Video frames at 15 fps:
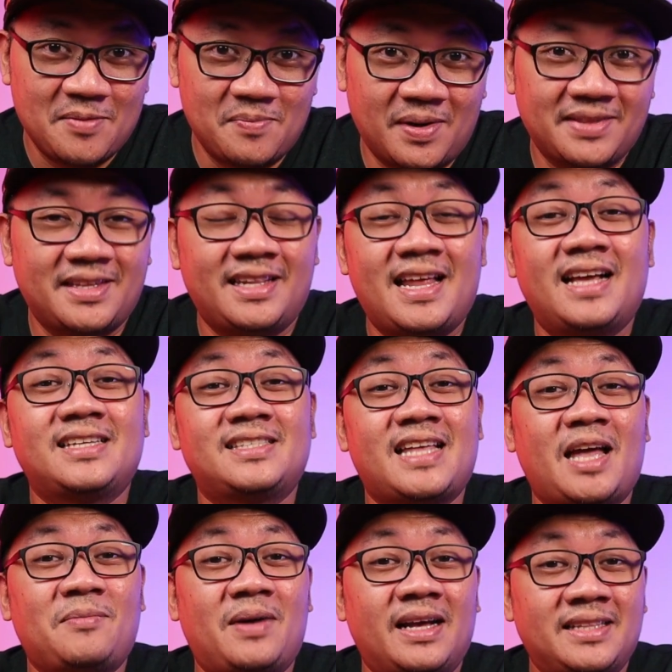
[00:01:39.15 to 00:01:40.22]
but the last
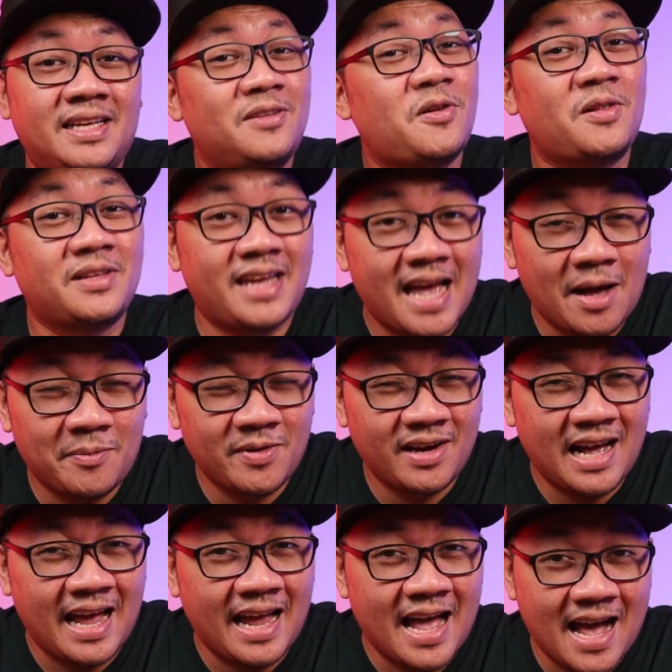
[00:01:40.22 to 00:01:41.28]
time I did it on camera,
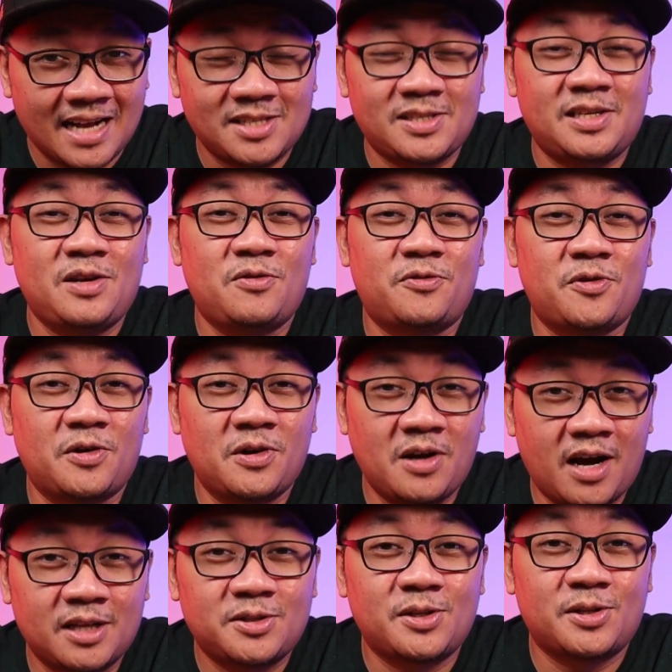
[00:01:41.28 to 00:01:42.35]
I actually
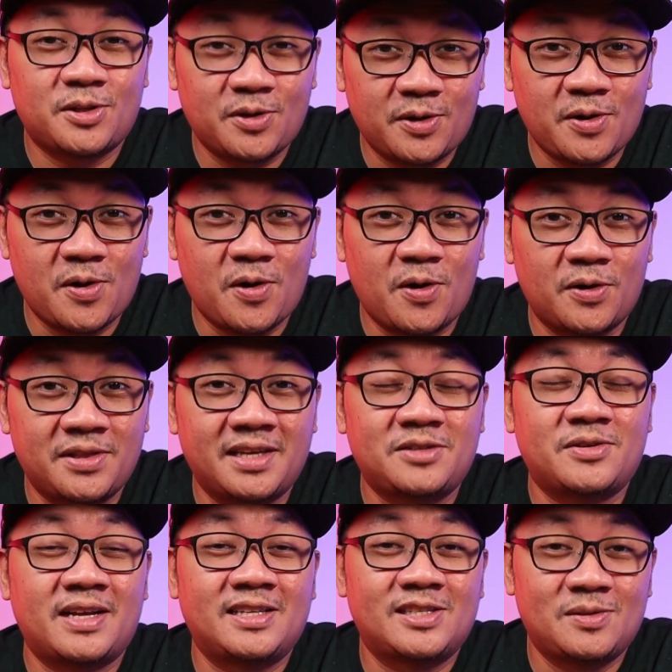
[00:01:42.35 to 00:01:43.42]
forgot to turn on the
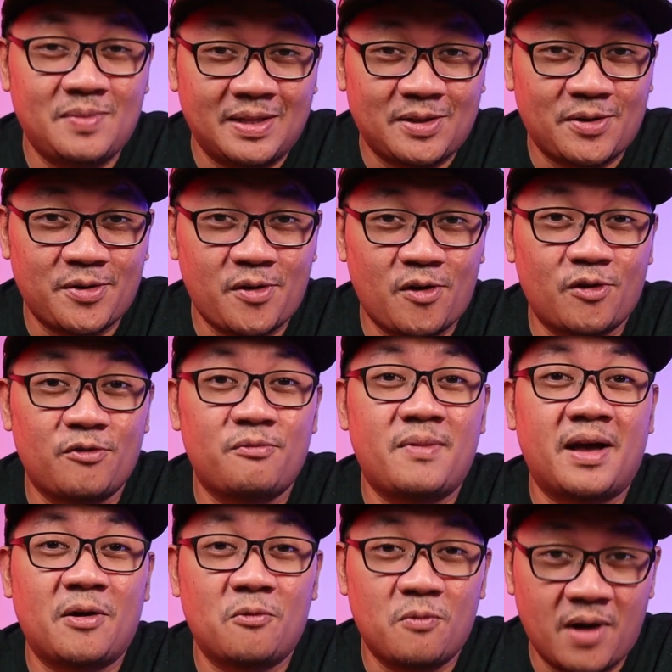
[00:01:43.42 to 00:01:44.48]
transmitter of
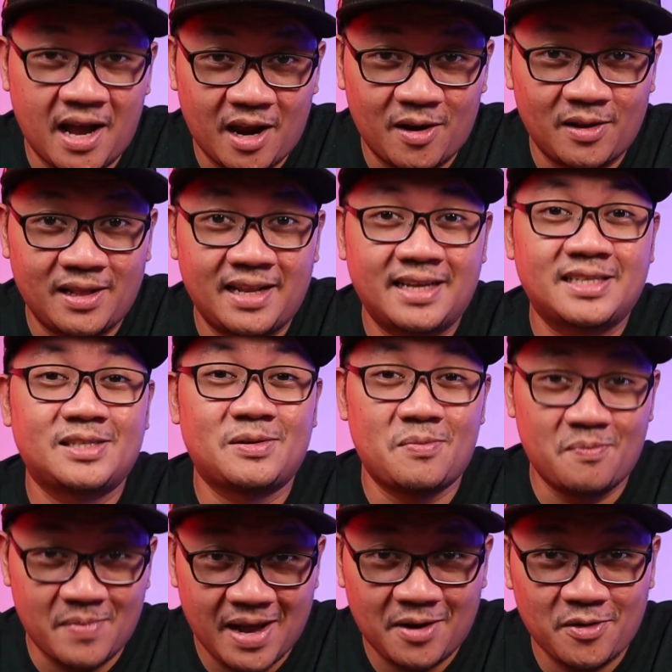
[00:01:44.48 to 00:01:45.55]
my wireless
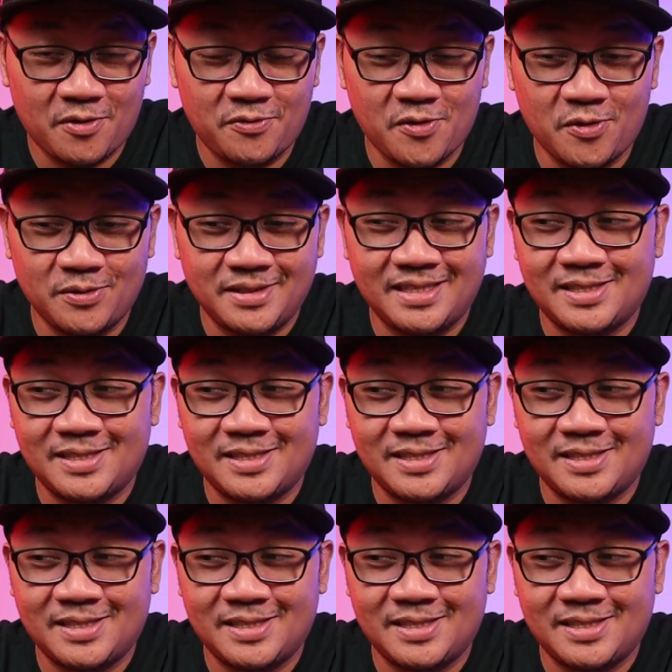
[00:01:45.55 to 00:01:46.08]
microphone.